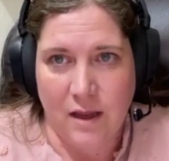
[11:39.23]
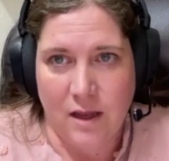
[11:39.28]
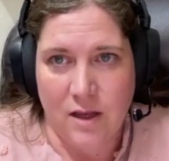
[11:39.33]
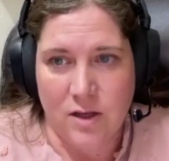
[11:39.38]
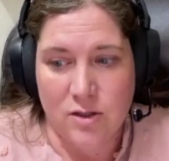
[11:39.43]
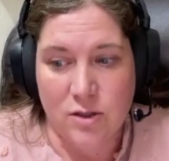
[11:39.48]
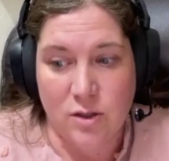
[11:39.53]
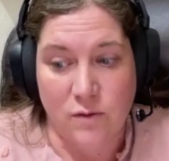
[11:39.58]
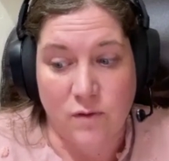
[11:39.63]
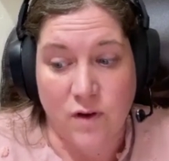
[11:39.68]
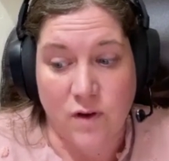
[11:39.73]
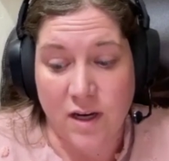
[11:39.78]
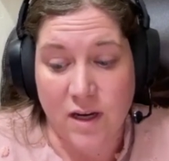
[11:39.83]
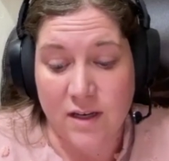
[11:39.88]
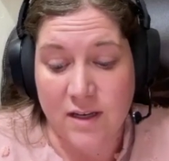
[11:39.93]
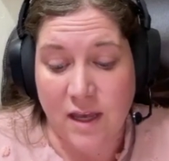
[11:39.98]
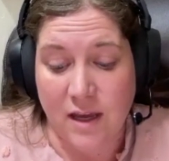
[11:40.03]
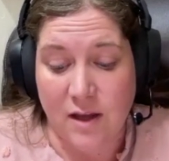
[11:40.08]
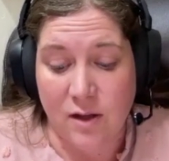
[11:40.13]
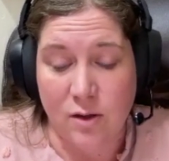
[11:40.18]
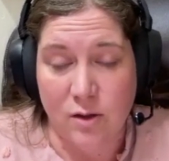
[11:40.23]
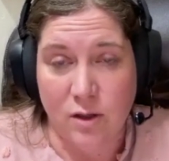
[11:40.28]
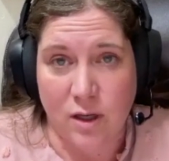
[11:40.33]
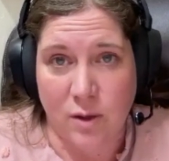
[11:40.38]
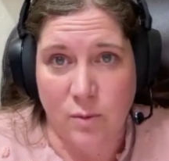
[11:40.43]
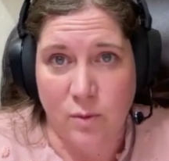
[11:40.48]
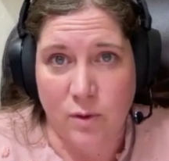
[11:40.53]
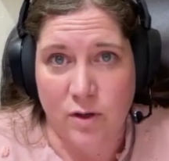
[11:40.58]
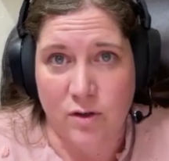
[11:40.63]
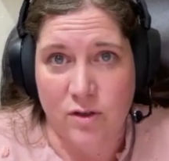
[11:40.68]
So you've got to take a look
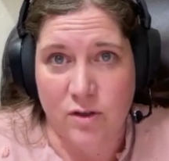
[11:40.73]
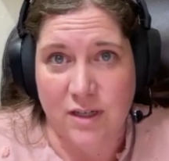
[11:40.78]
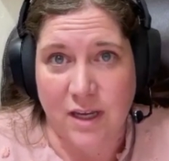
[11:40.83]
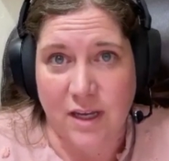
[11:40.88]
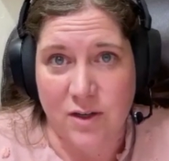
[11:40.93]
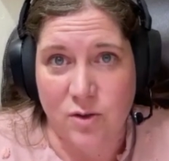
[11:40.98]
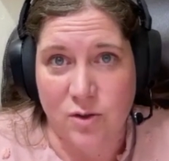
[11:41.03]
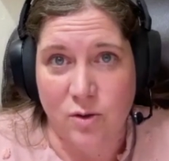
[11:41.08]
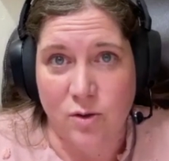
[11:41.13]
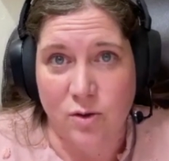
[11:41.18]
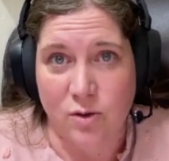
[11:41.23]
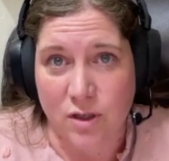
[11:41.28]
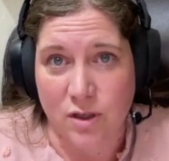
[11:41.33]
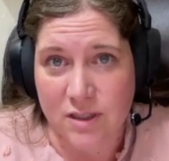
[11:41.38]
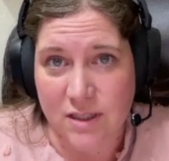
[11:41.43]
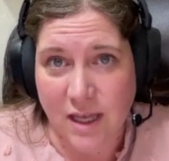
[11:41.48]
at what your schedule looks